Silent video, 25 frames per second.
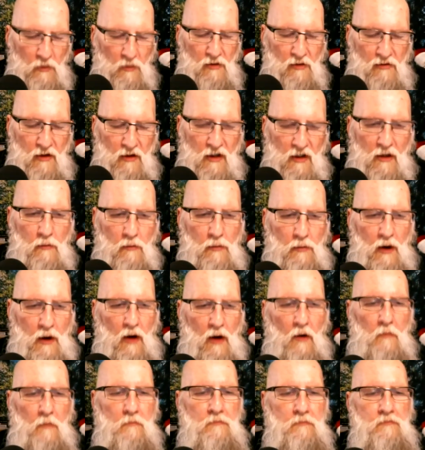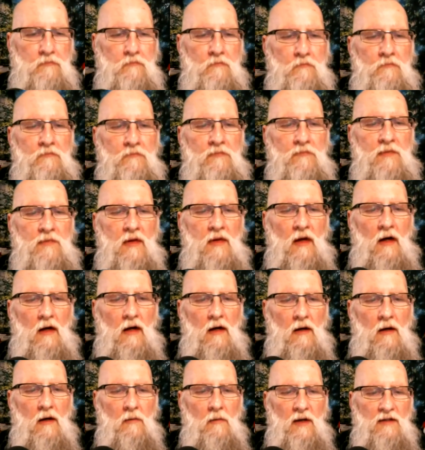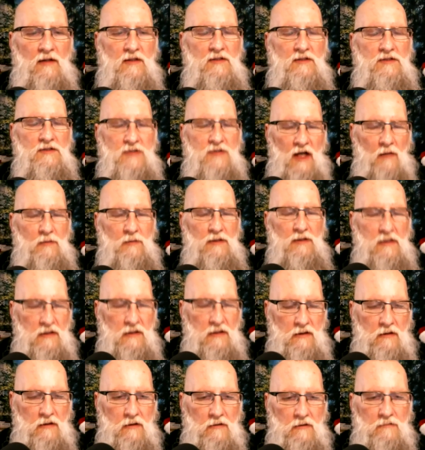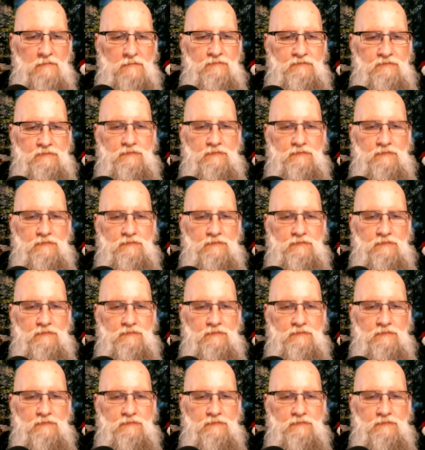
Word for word: think about at this time of year,